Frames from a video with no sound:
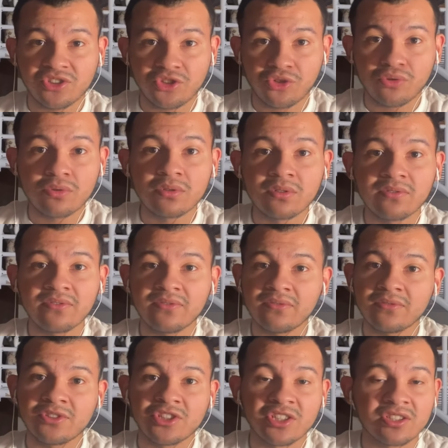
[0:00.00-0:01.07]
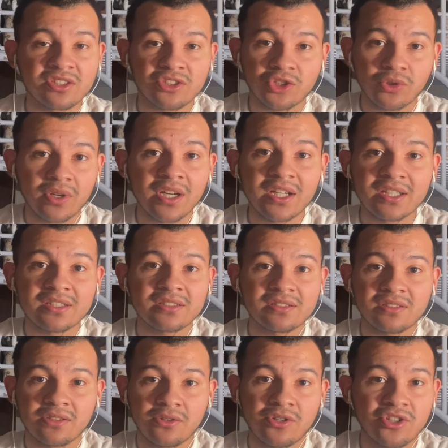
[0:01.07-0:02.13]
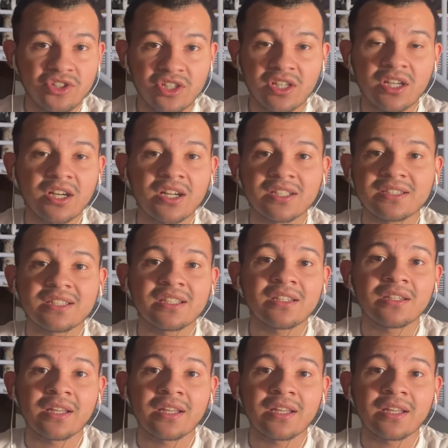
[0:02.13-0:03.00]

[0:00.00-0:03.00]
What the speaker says: truth, Jesus Christ, Christian content,